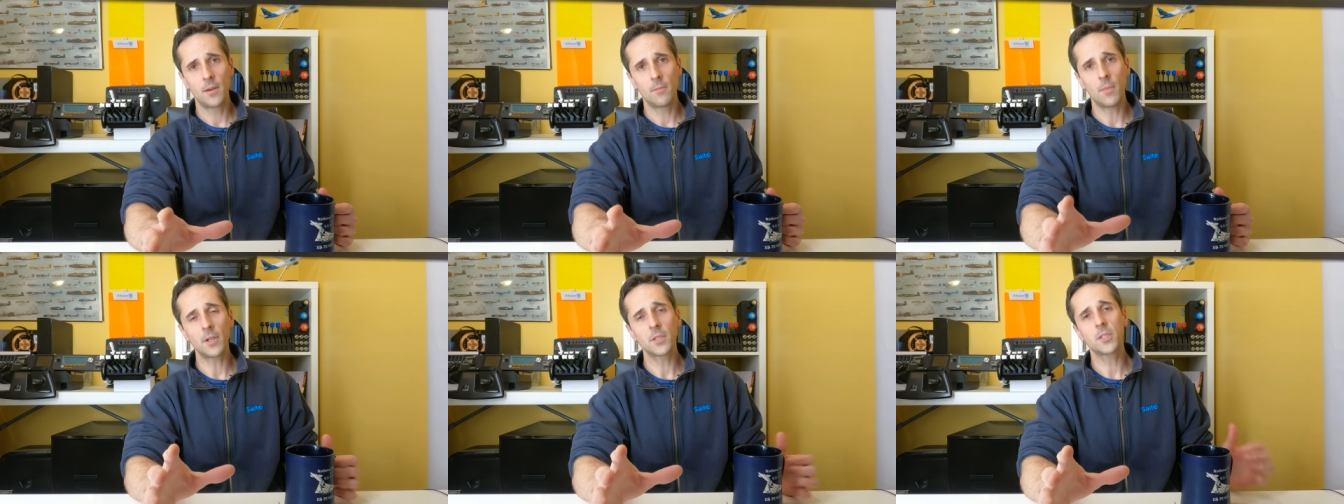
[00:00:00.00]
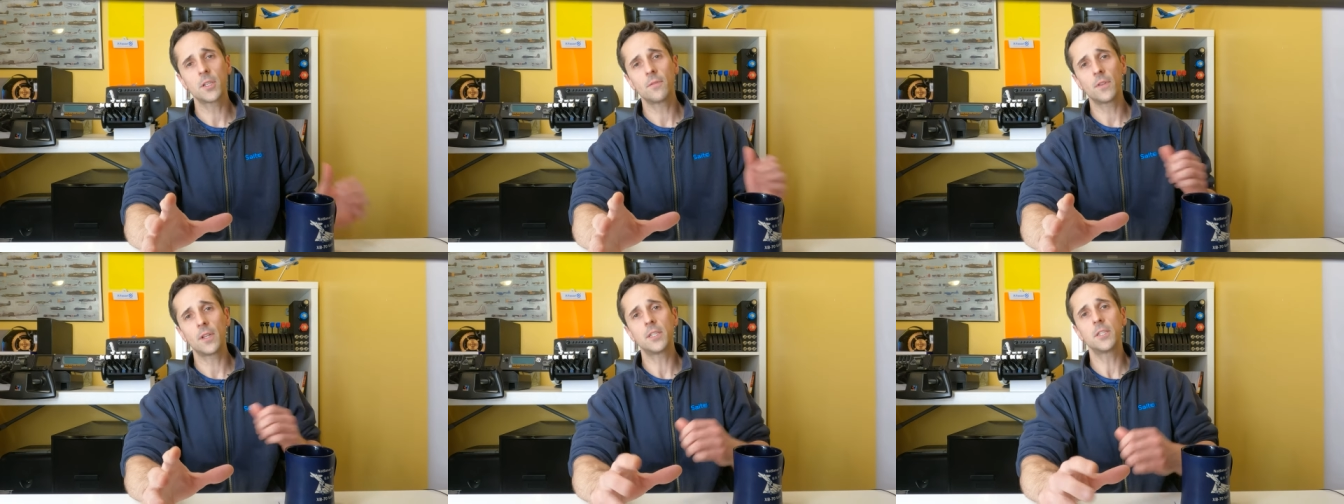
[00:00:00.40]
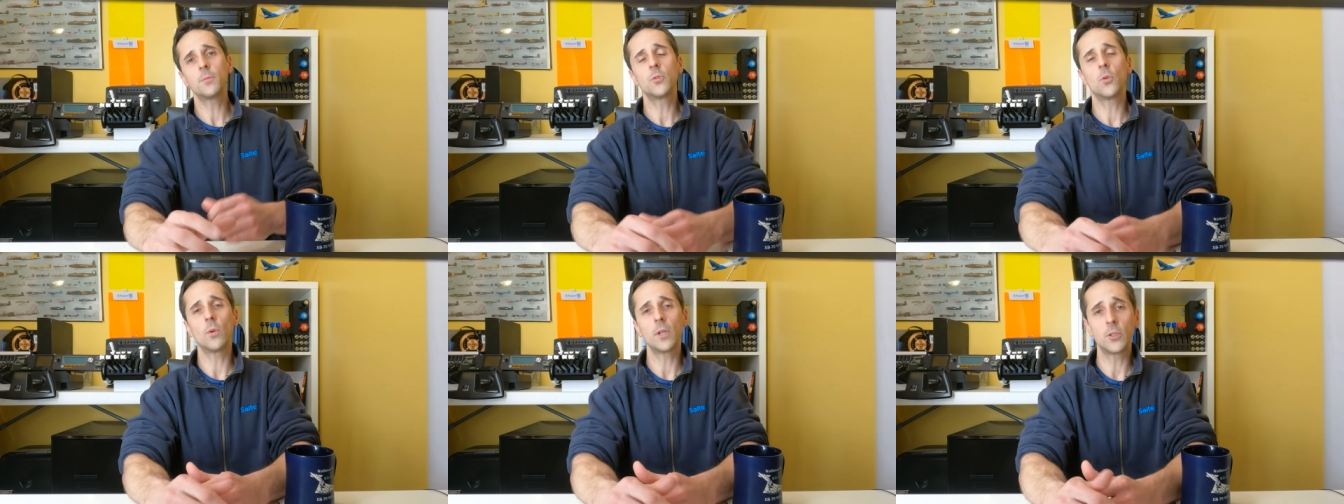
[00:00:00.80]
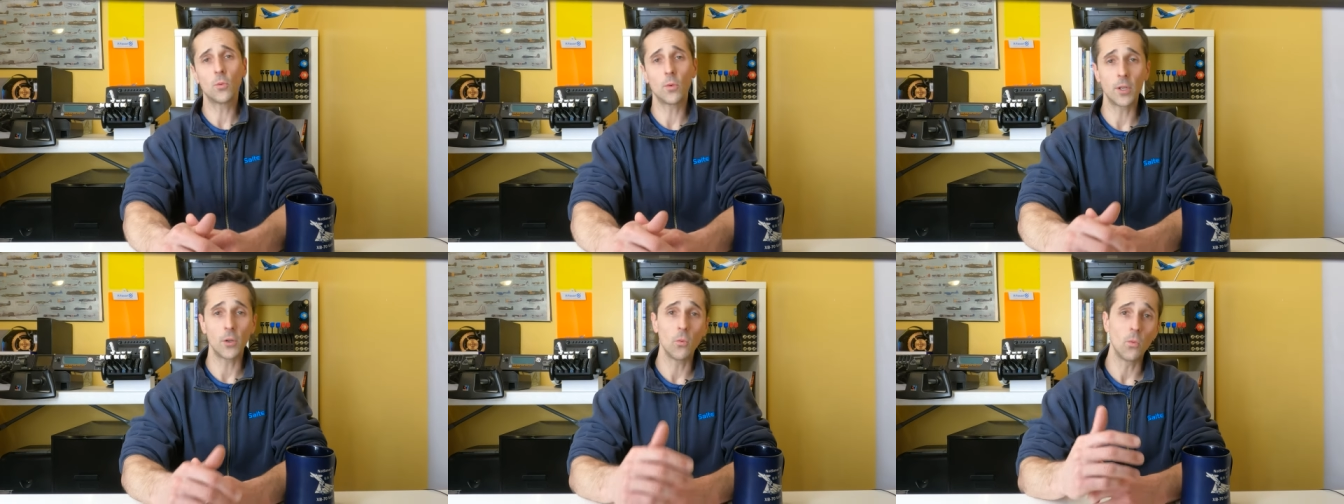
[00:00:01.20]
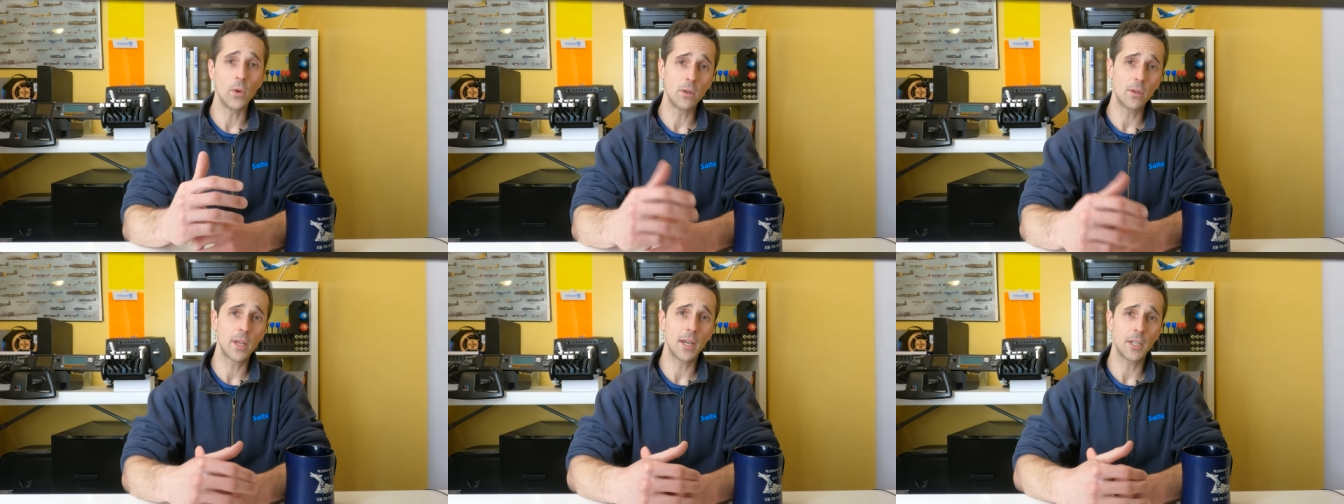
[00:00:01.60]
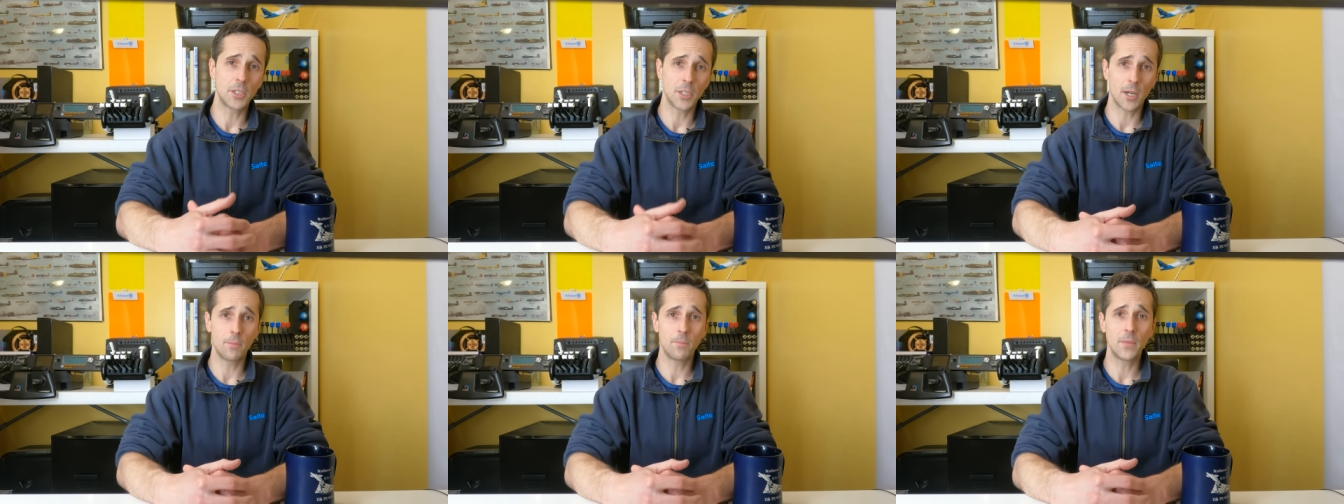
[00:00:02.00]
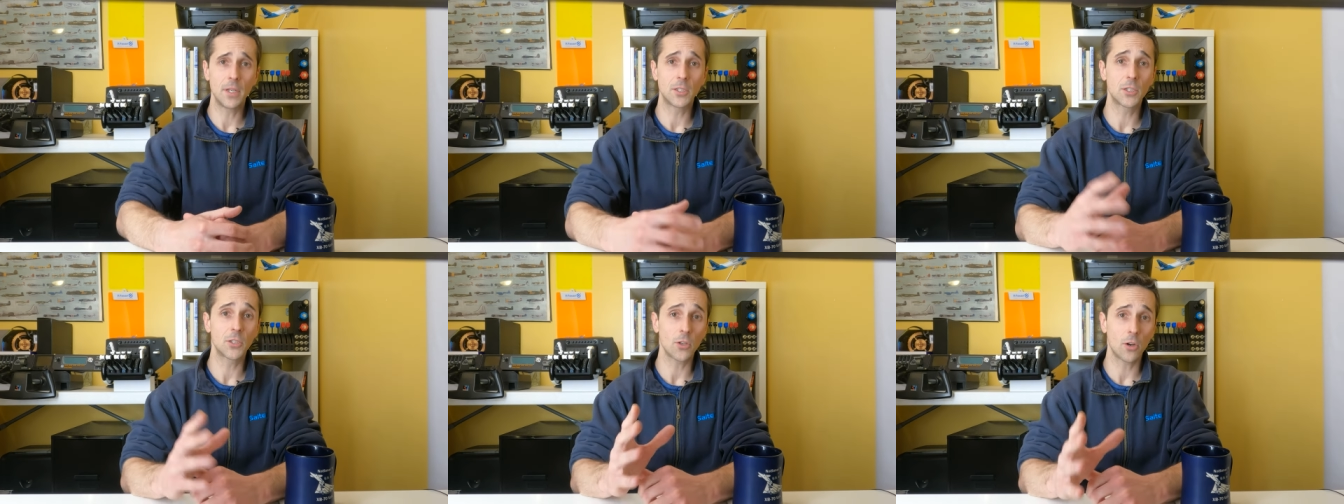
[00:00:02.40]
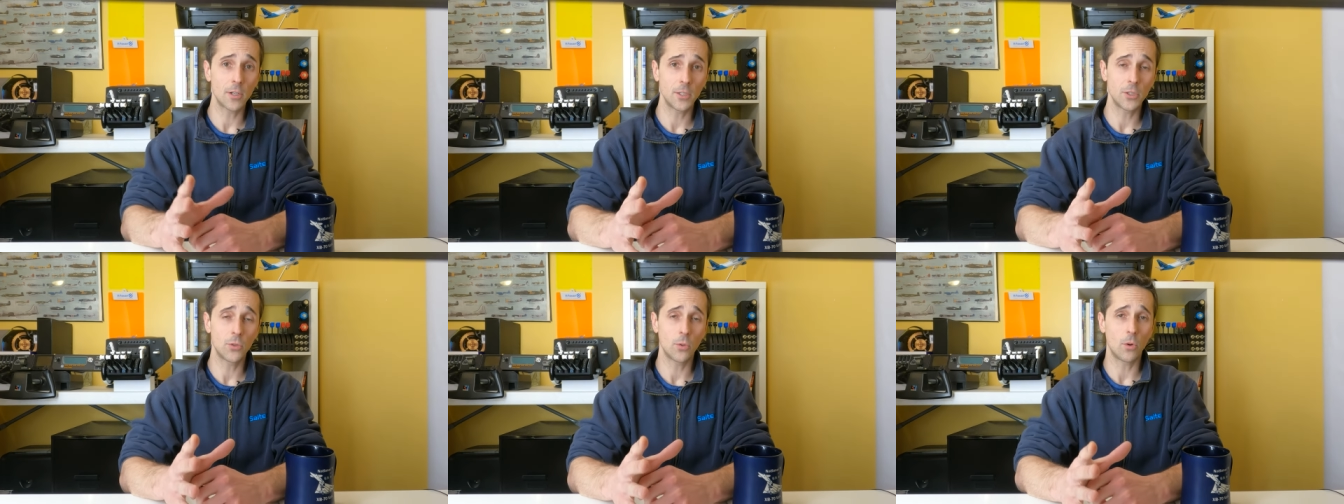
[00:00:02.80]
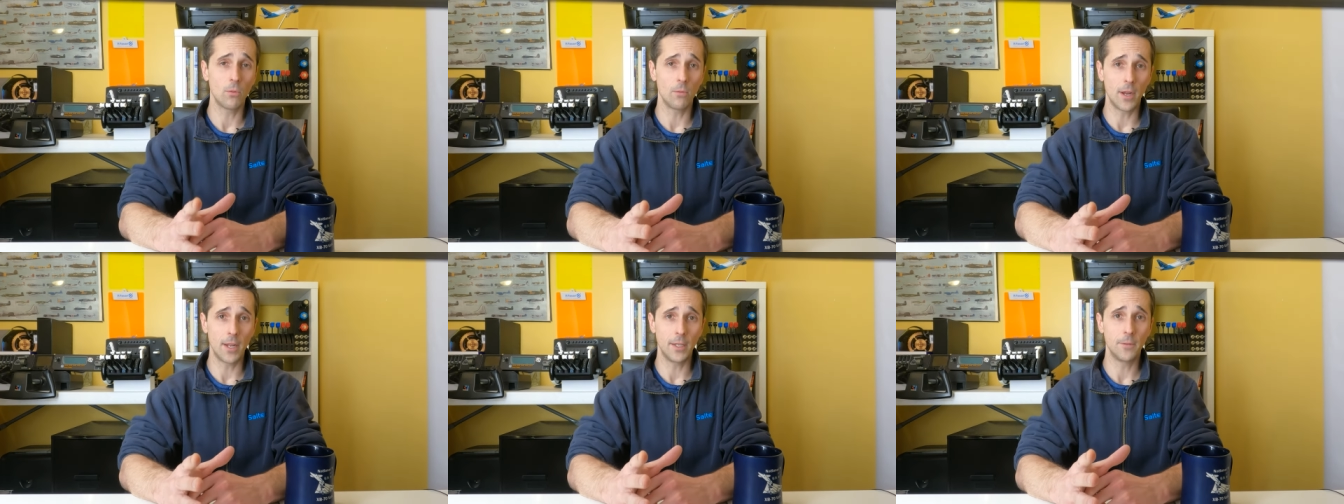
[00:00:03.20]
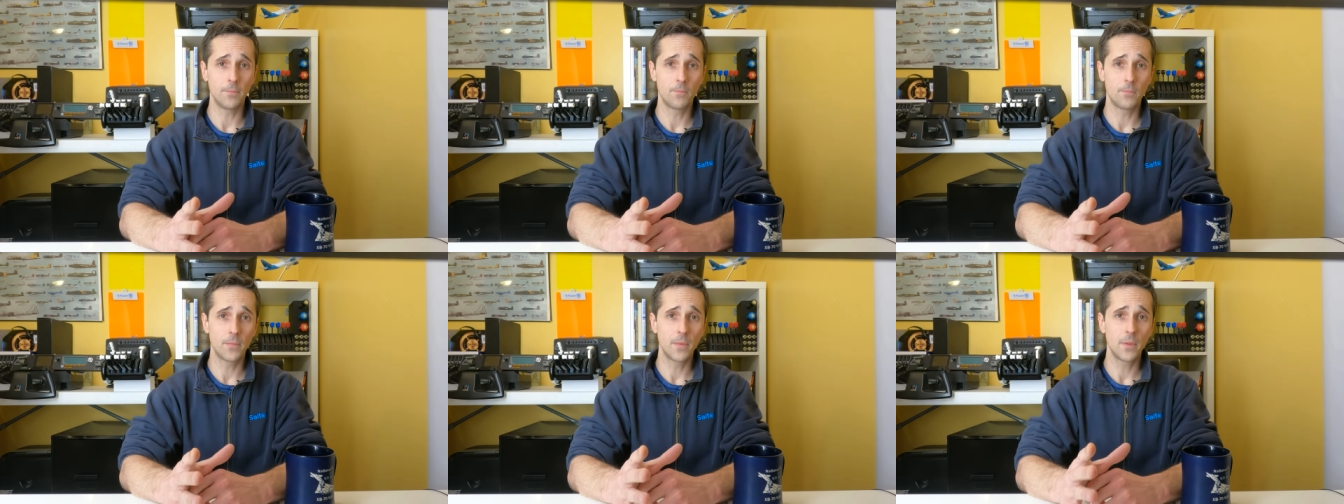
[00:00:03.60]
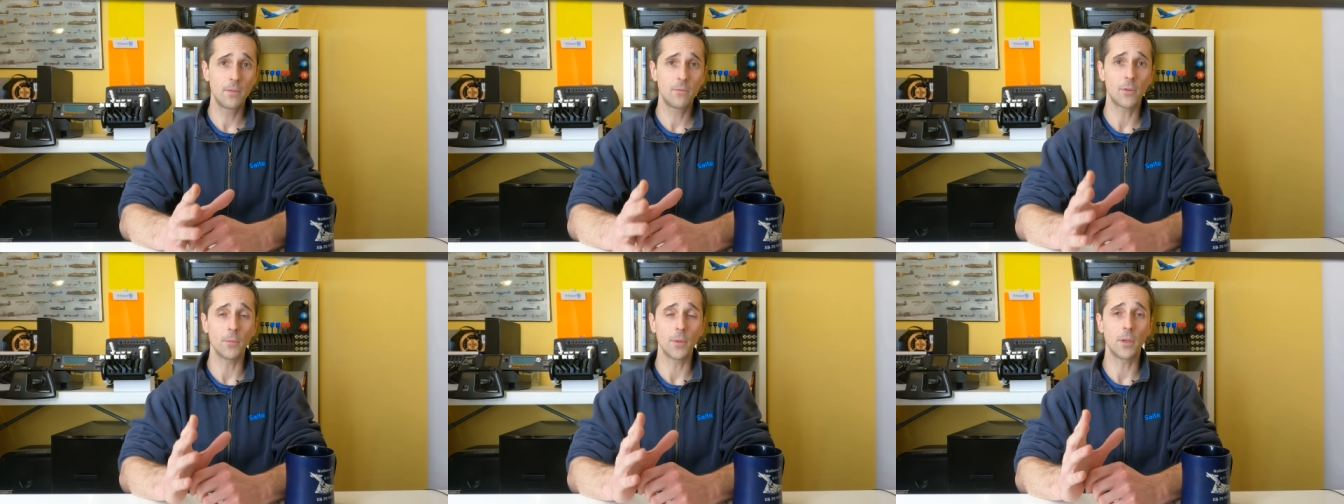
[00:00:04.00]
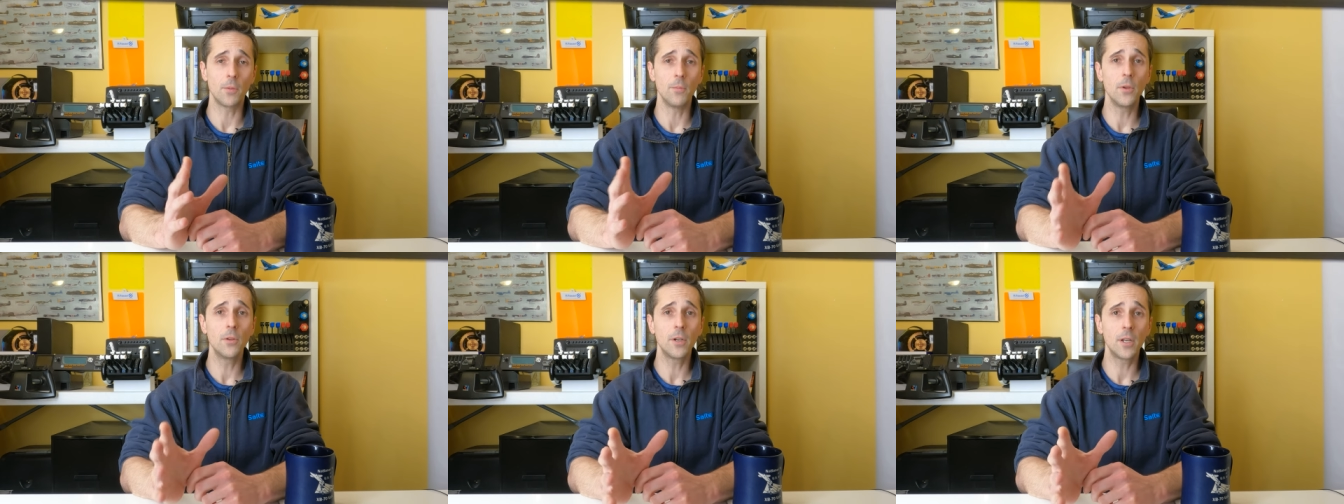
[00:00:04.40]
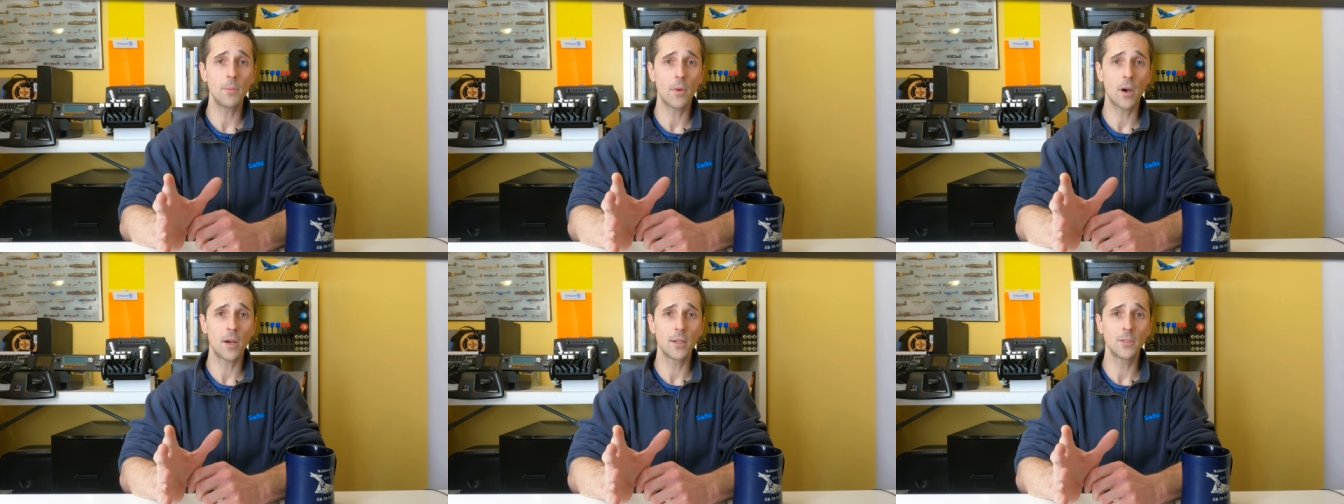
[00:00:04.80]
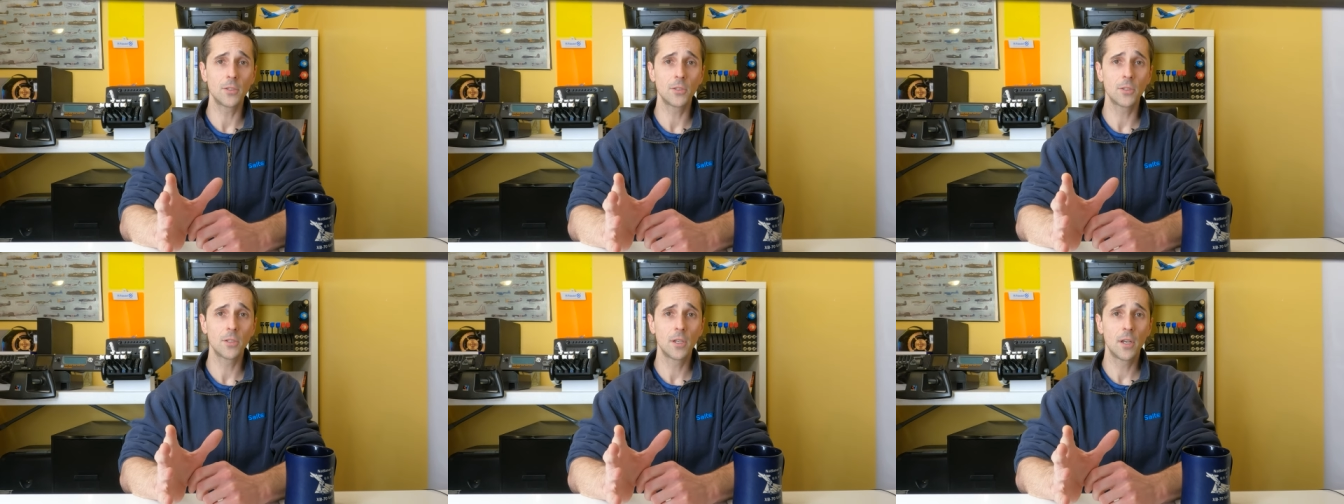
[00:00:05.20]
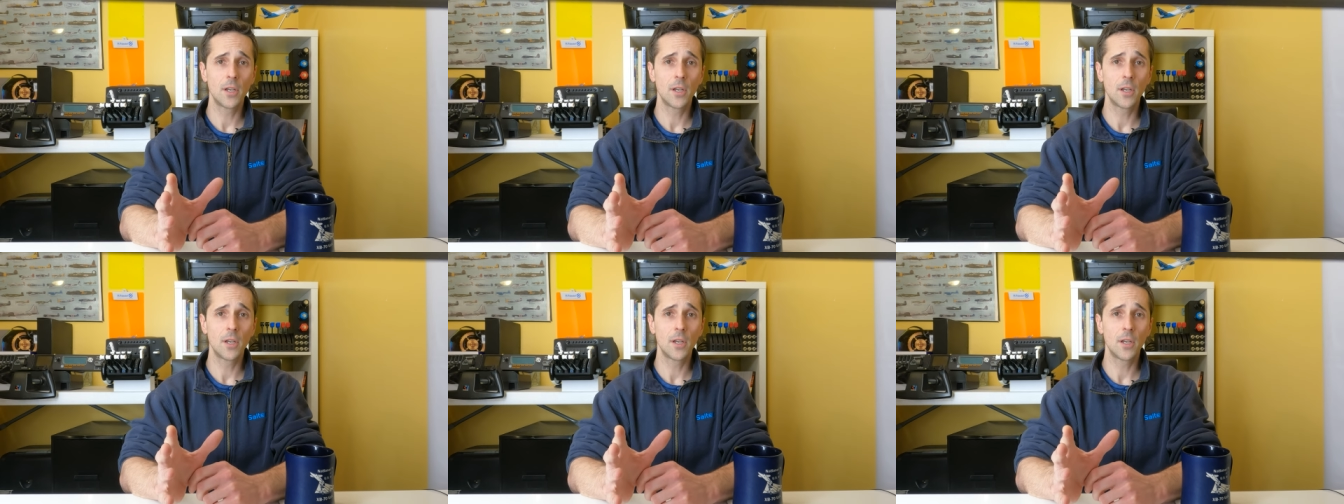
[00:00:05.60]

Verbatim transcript: Microsoft Flight Sim 2020 will catch up. It's starting to already. From the community mods